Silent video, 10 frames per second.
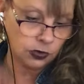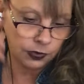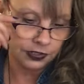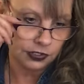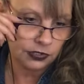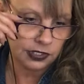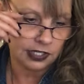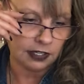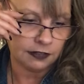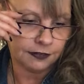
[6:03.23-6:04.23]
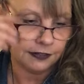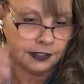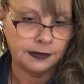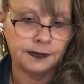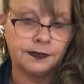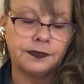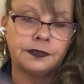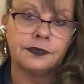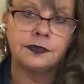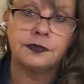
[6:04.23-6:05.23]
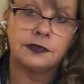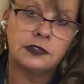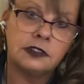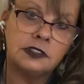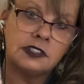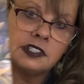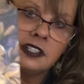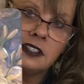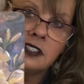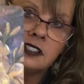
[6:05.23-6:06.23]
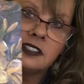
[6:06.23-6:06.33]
with yourself. Let's see this.